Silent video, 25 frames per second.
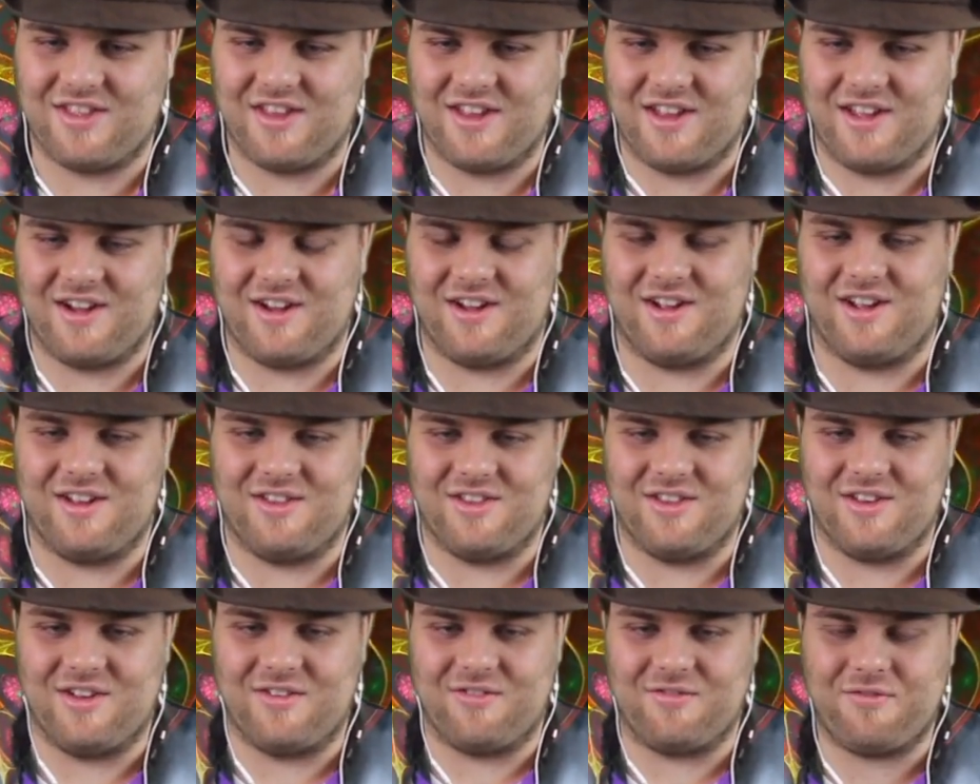the
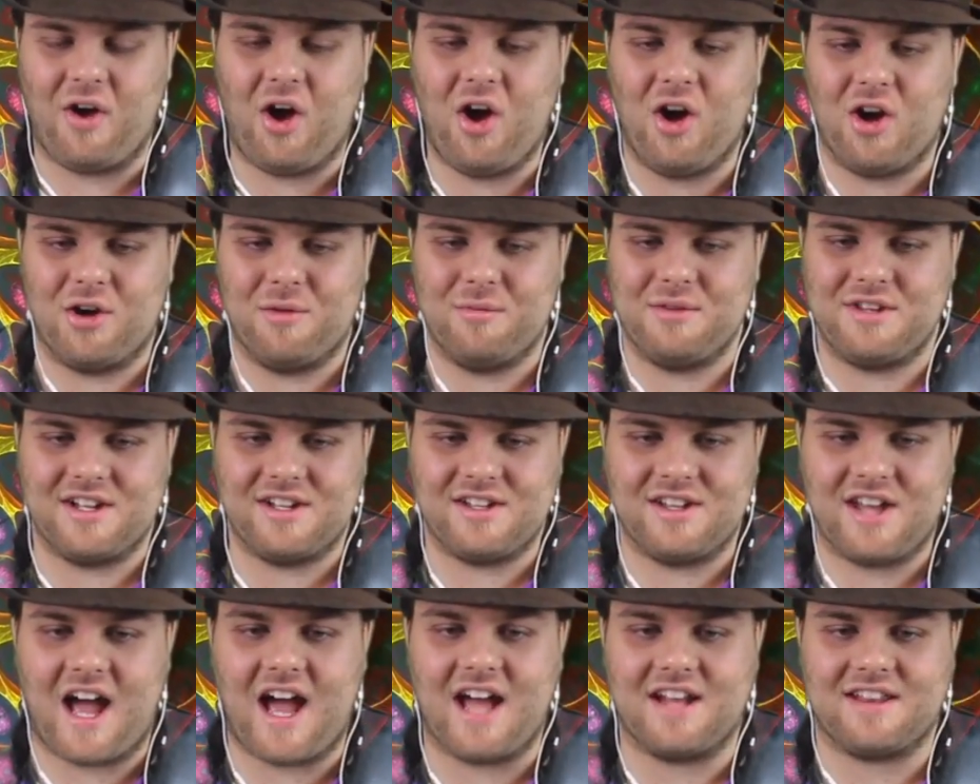in the farm
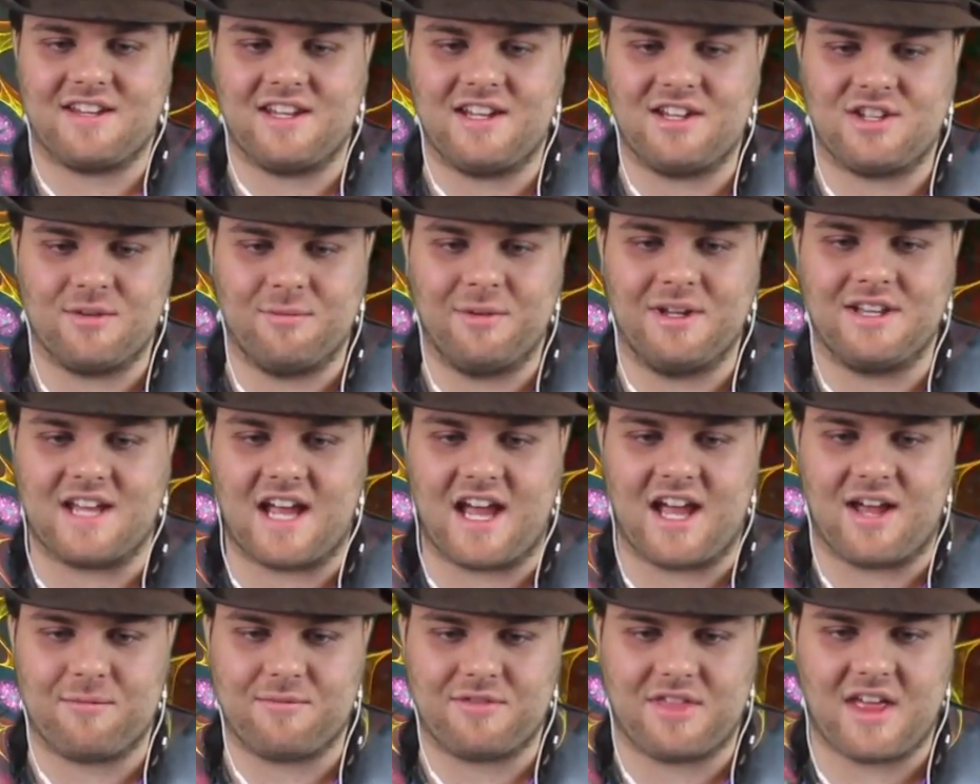did not teach him a
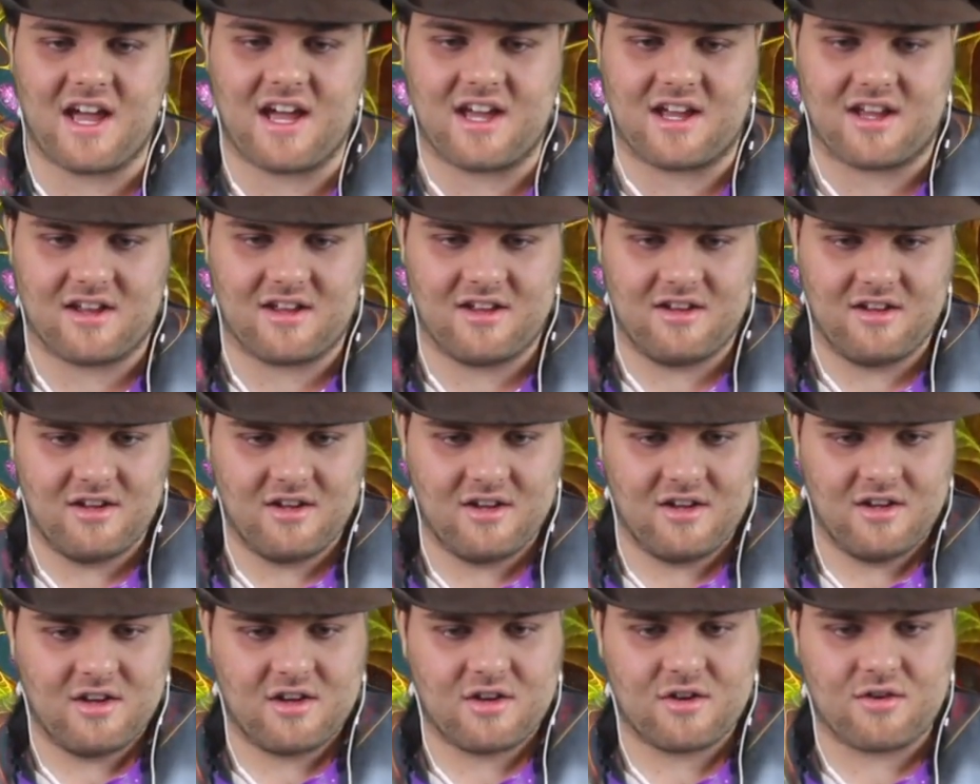damn Together. thing.
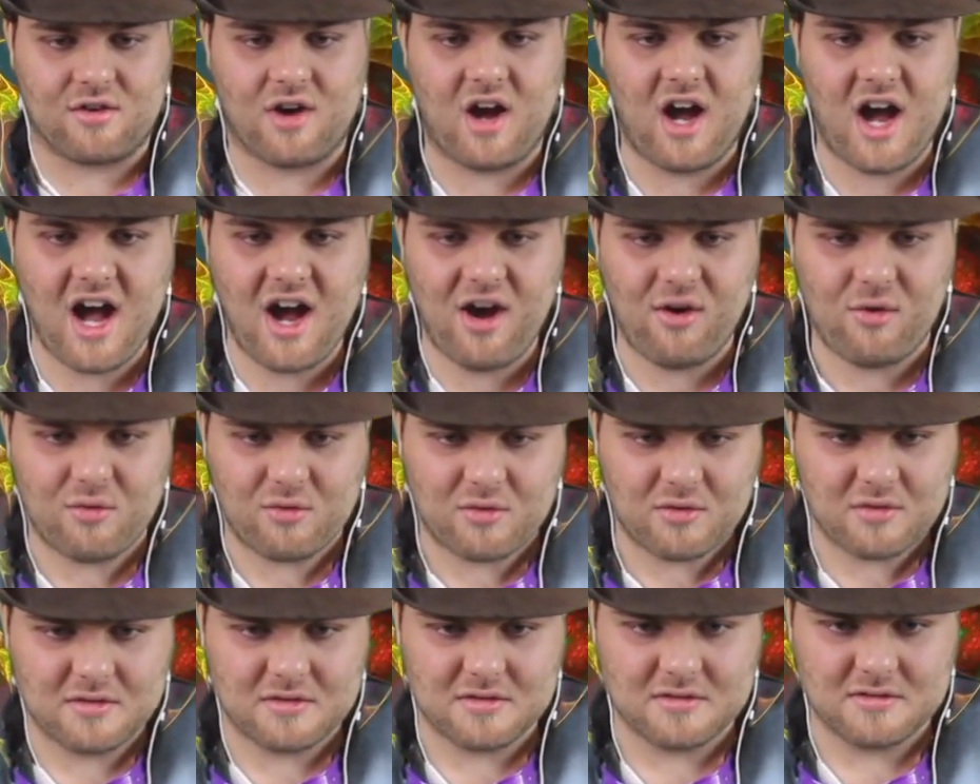Qrow,
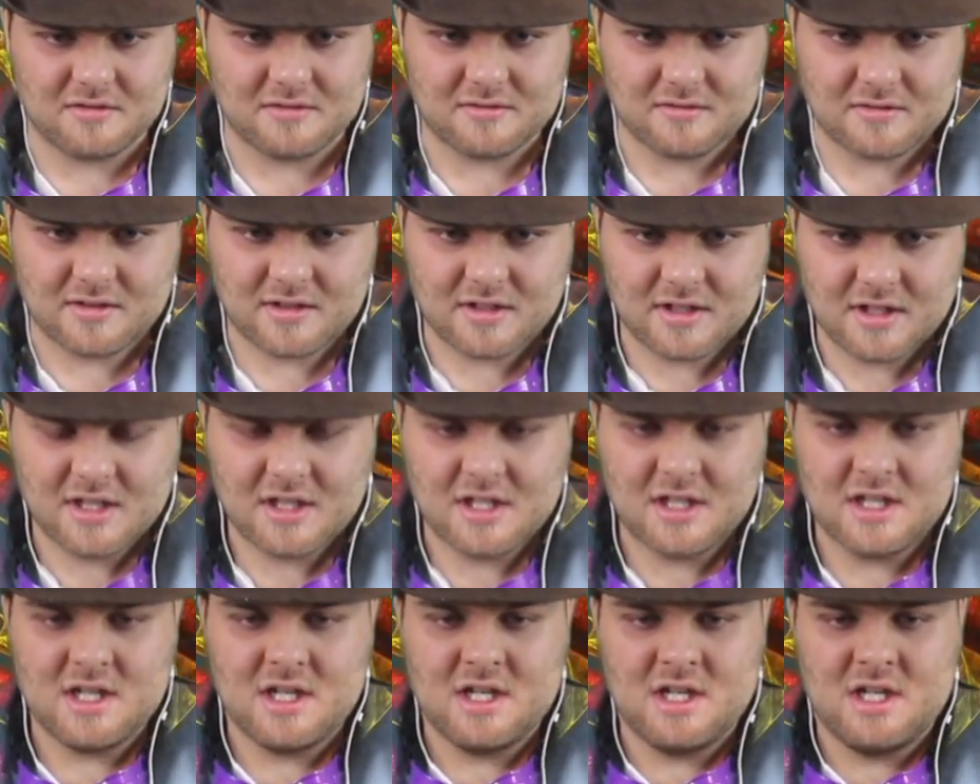
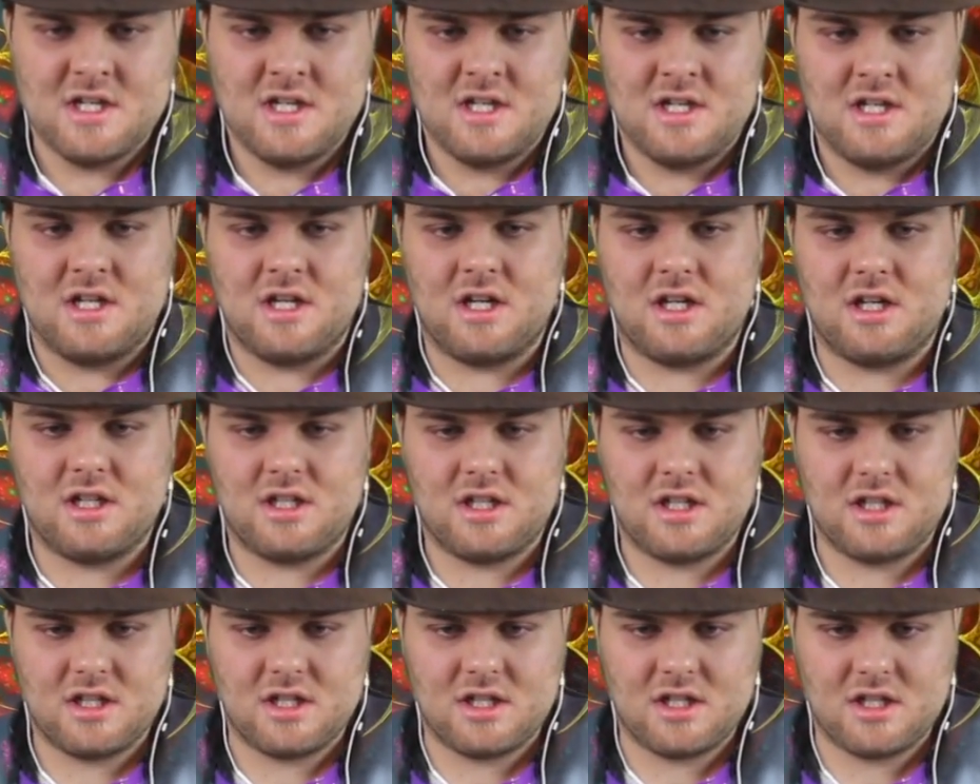what's his problem?
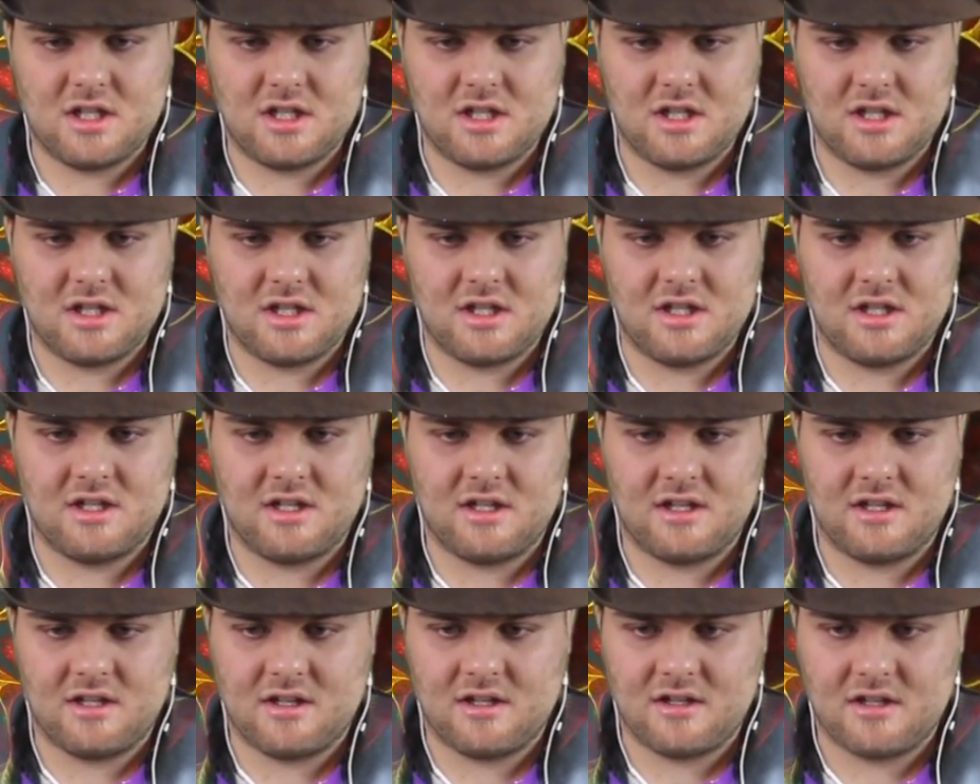It's not your fault we
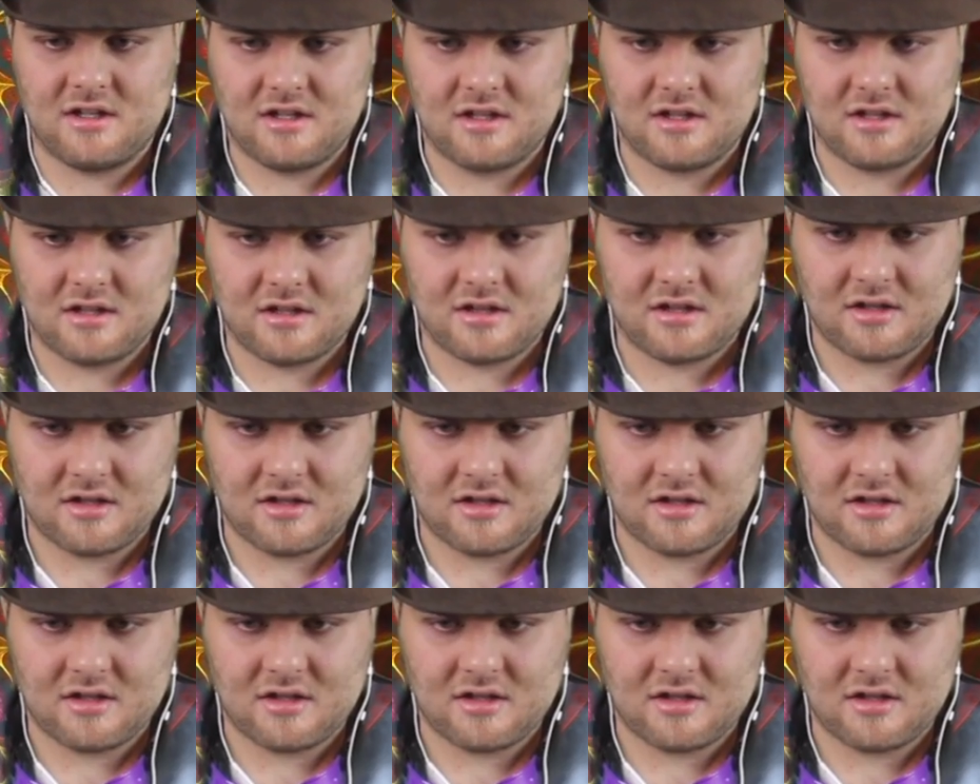can't go on.